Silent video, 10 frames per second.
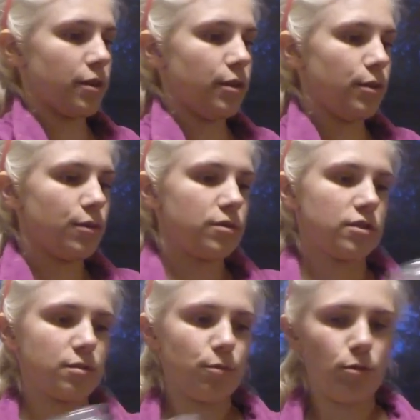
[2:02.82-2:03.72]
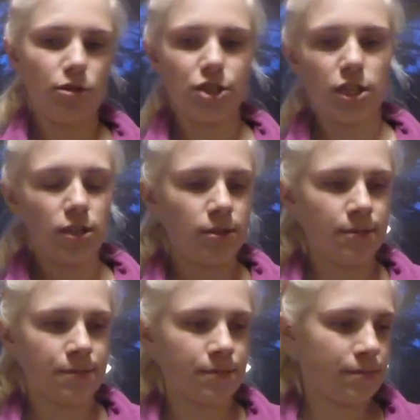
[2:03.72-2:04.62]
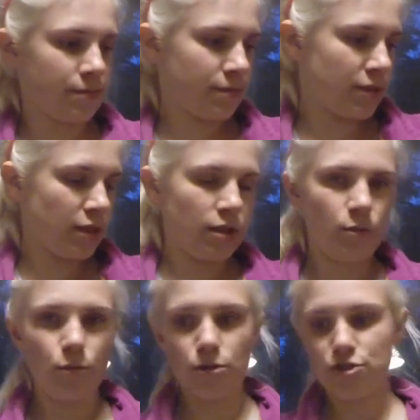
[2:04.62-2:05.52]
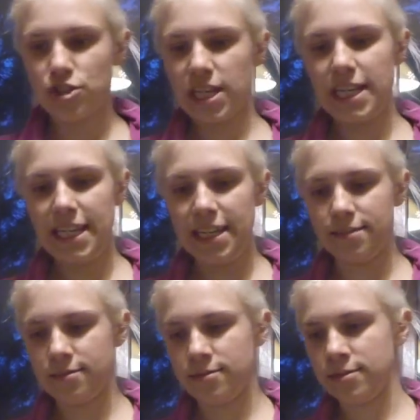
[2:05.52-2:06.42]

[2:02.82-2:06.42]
going to use a small jar, washed clean,